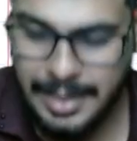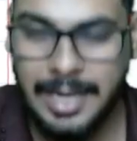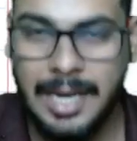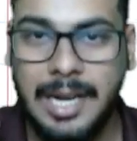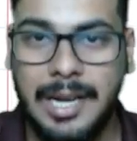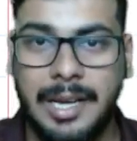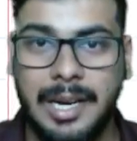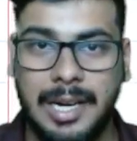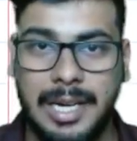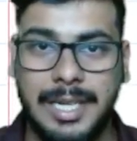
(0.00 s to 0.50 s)

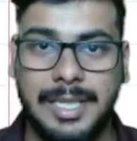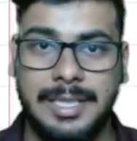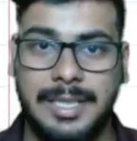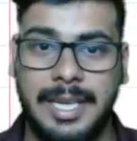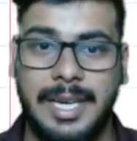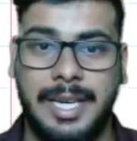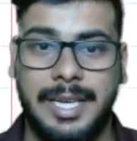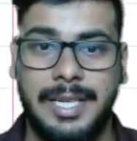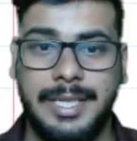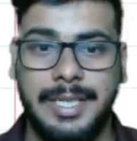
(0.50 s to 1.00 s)
clearly
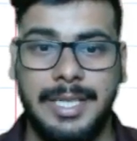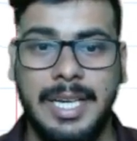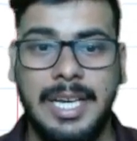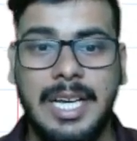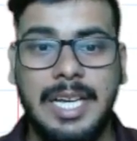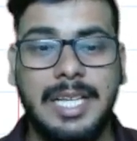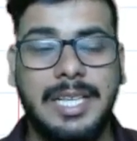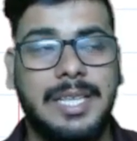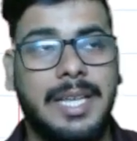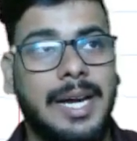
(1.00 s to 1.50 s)
says
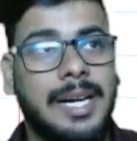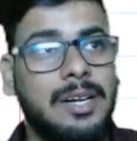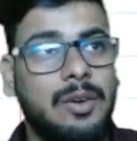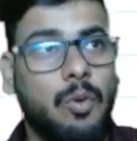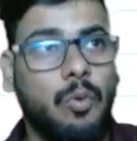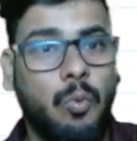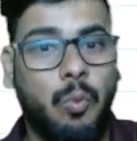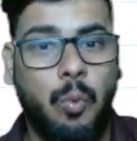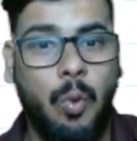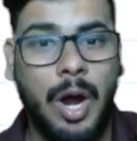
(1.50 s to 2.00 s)
that
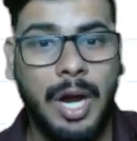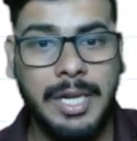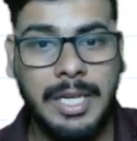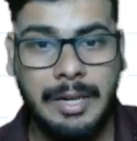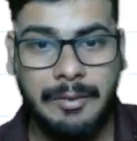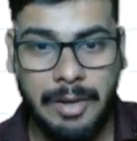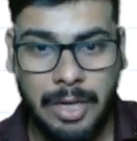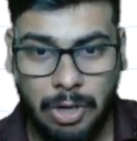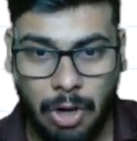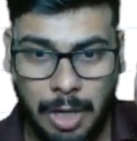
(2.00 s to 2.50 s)

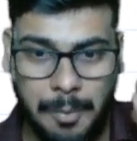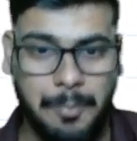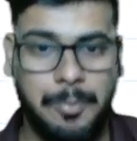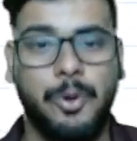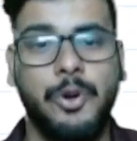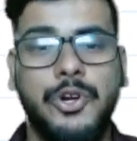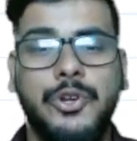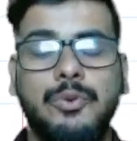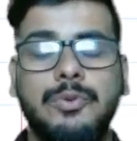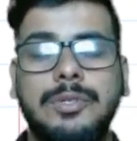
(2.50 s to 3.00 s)
whatever got
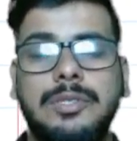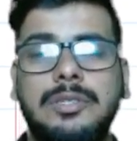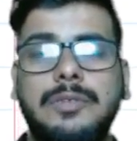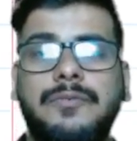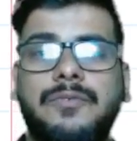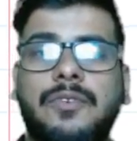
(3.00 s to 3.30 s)
produced